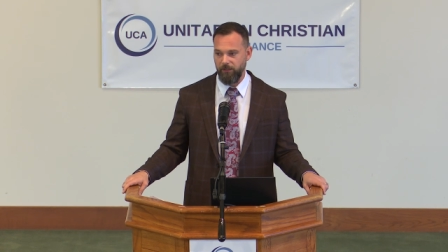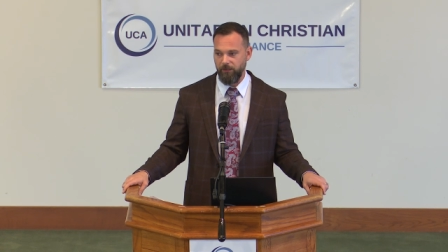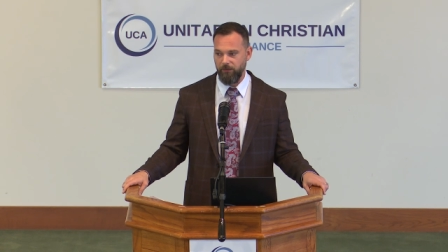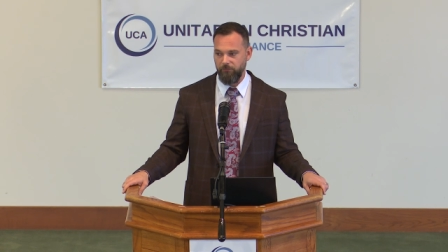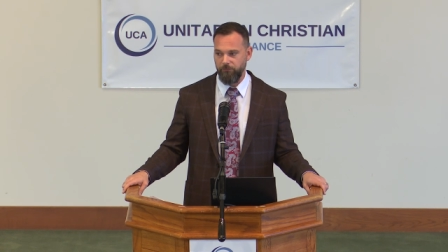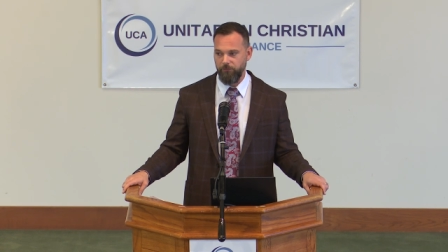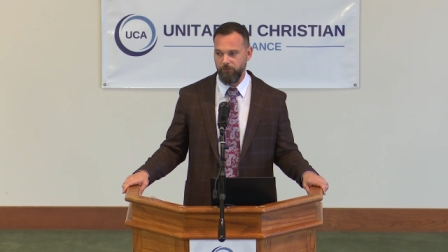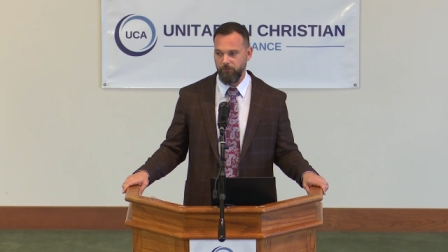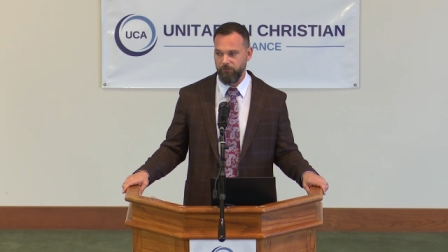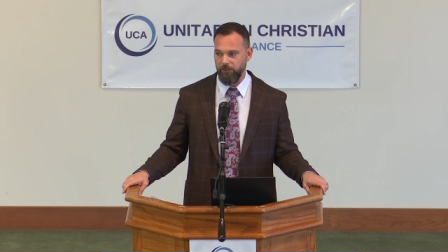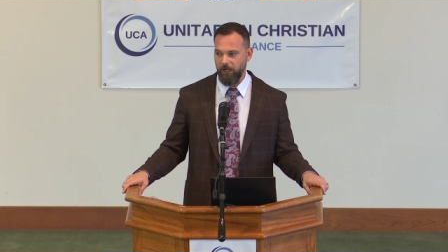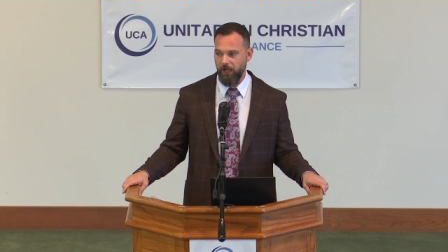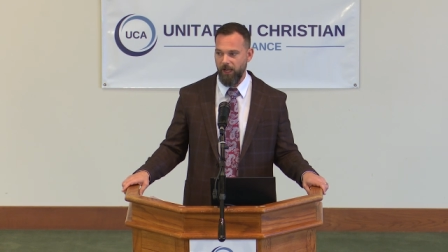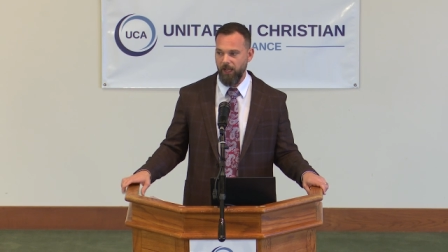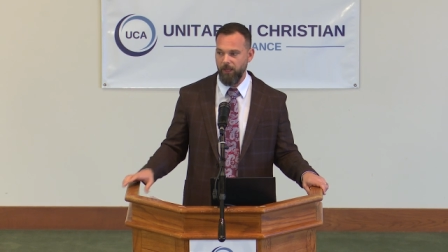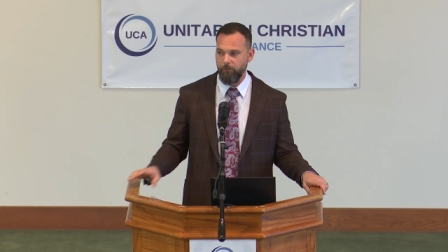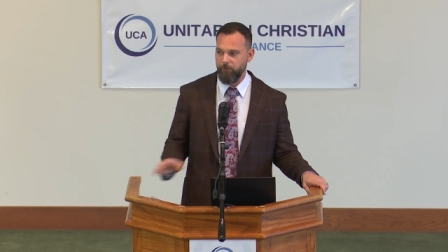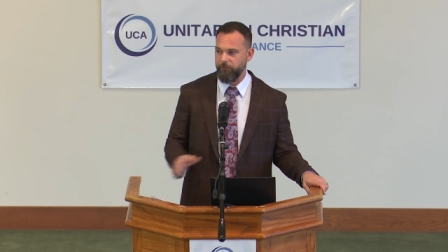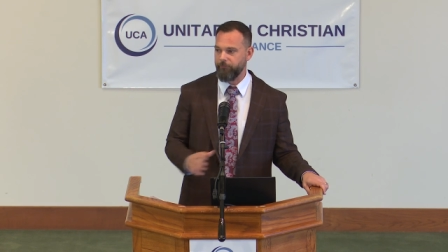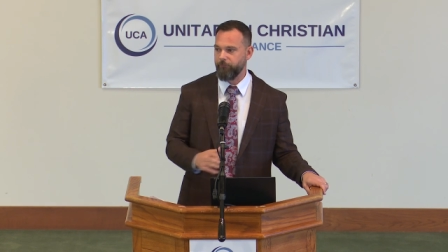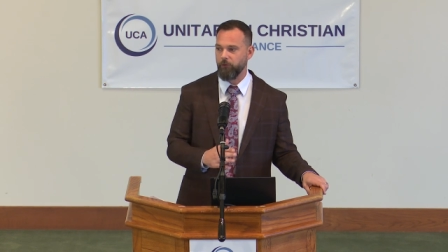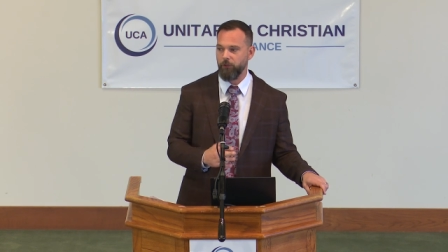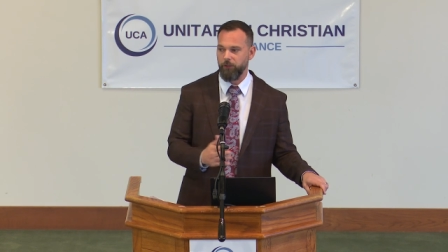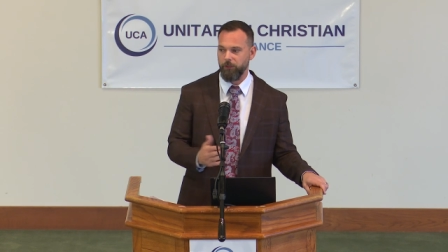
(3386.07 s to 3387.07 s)
if you die
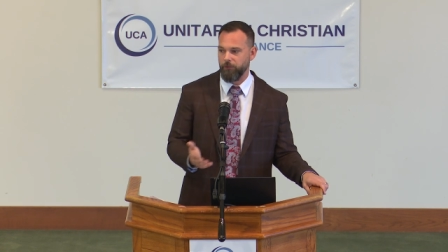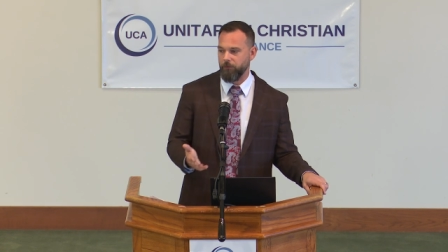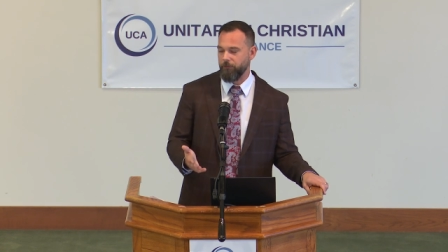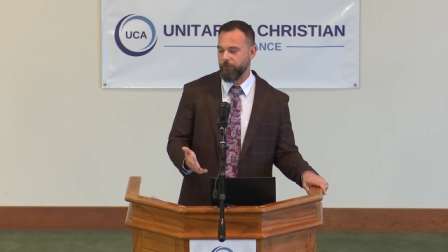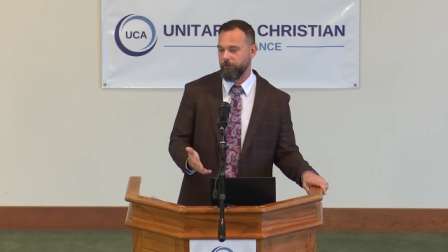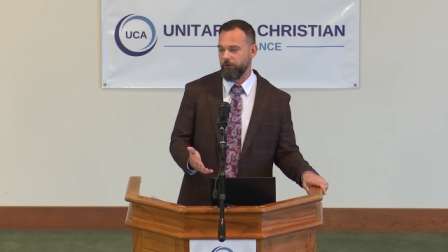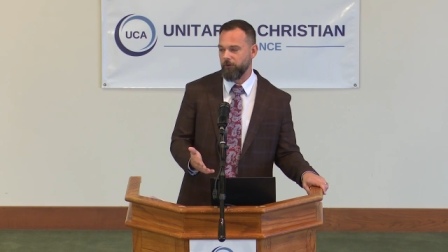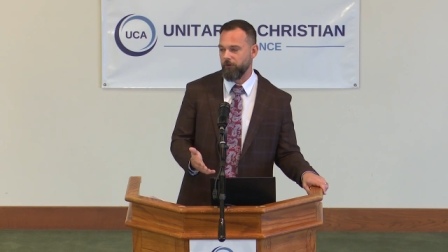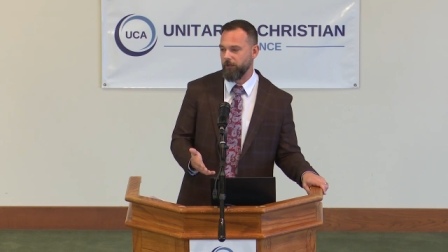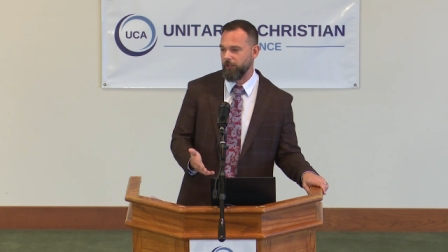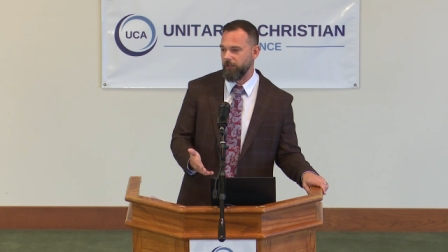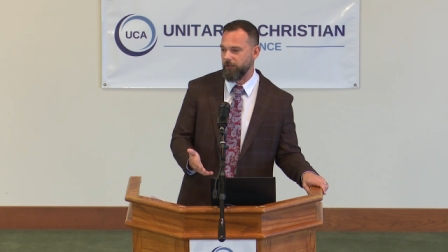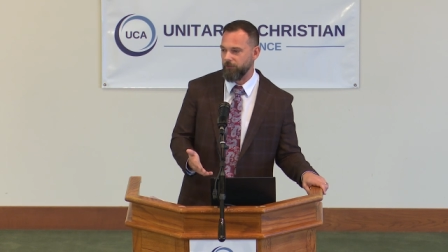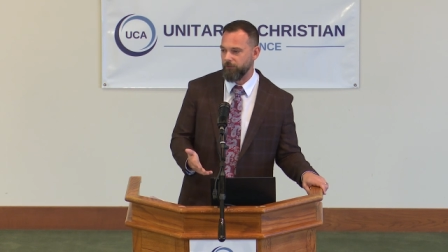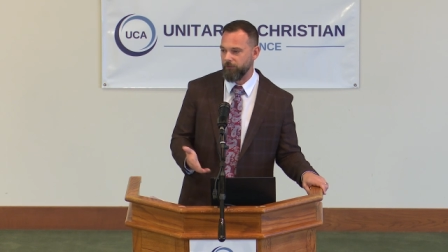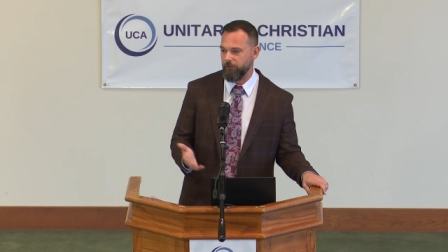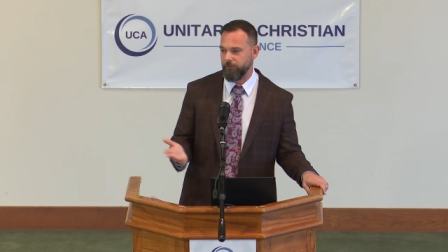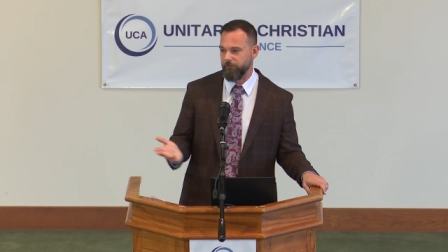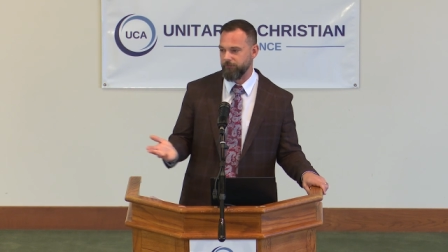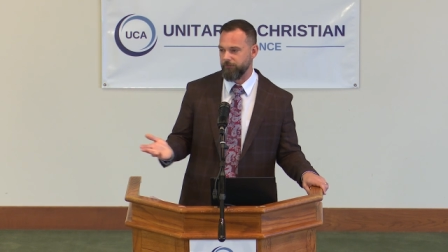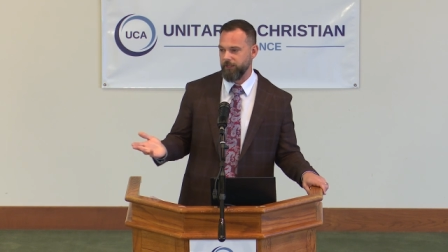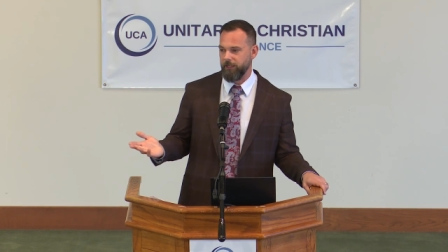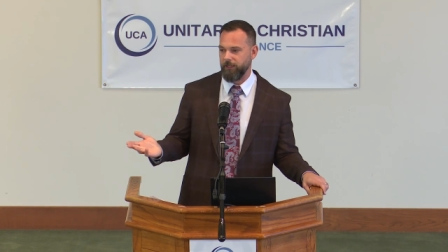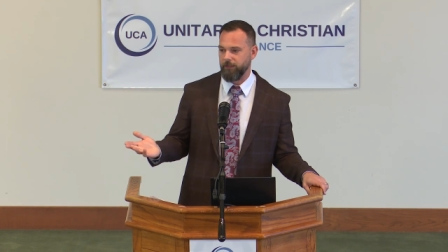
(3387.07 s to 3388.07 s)
before you're 30,
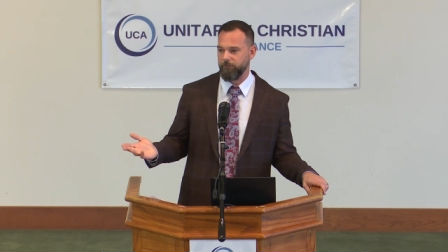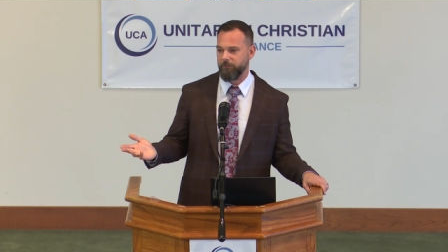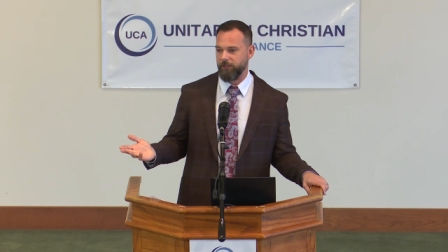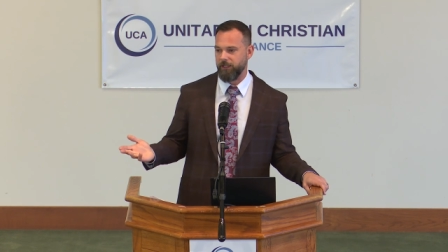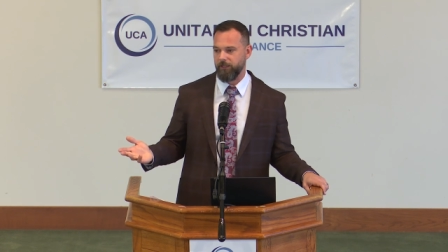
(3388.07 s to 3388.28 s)
you're damned